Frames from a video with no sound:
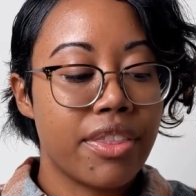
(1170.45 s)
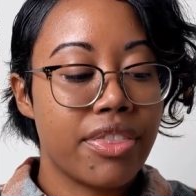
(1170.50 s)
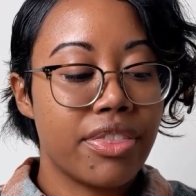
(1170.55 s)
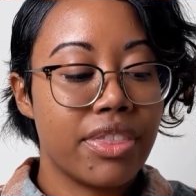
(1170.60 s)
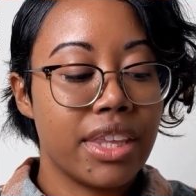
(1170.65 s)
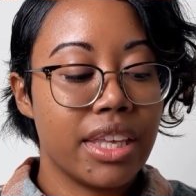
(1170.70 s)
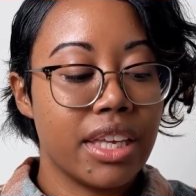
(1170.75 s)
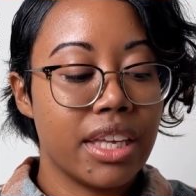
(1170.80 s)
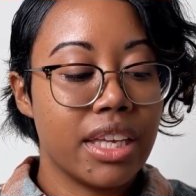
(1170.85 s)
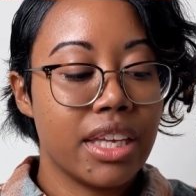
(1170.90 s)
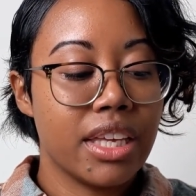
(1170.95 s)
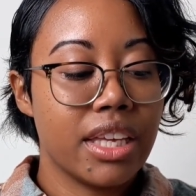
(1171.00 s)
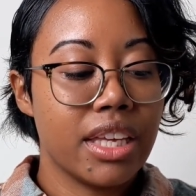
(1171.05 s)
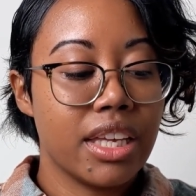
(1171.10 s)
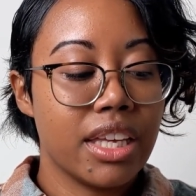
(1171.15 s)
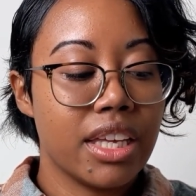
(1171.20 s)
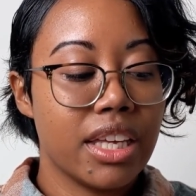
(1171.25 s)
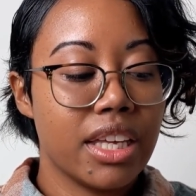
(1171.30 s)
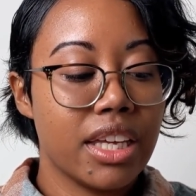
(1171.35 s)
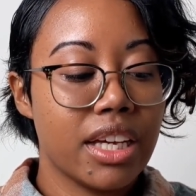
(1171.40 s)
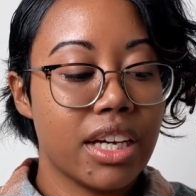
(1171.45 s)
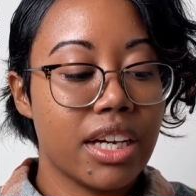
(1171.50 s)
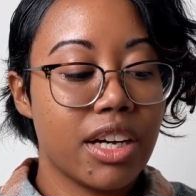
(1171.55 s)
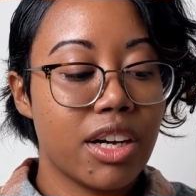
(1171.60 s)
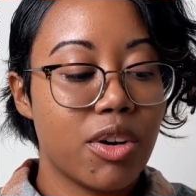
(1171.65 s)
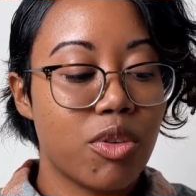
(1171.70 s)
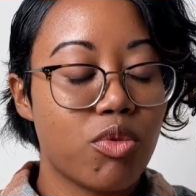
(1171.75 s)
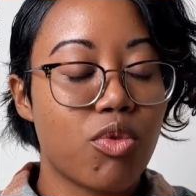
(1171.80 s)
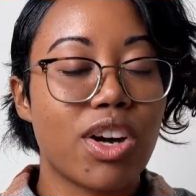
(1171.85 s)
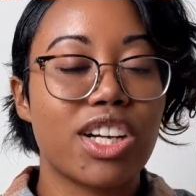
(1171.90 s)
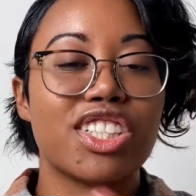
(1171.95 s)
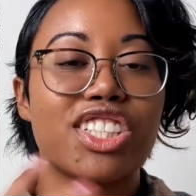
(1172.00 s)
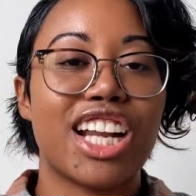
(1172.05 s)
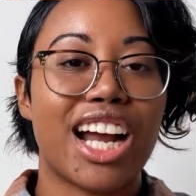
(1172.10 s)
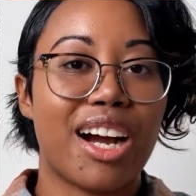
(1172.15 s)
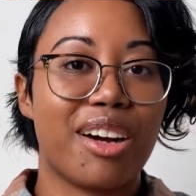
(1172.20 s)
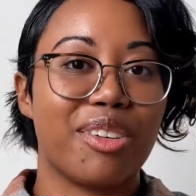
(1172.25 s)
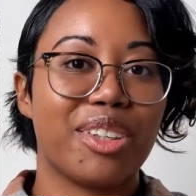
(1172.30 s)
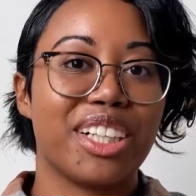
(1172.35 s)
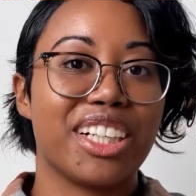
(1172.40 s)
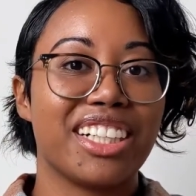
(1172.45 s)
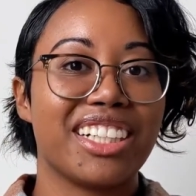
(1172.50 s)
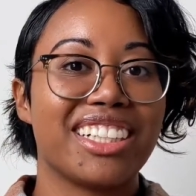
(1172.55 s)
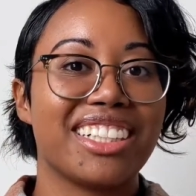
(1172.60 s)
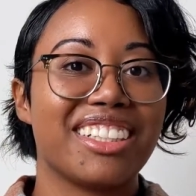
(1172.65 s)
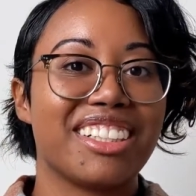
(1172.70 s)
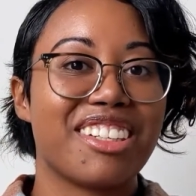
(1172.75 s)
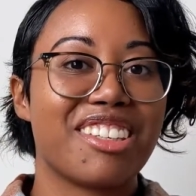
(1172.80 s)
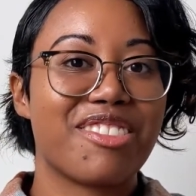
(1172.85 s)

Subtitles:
the Rush Hour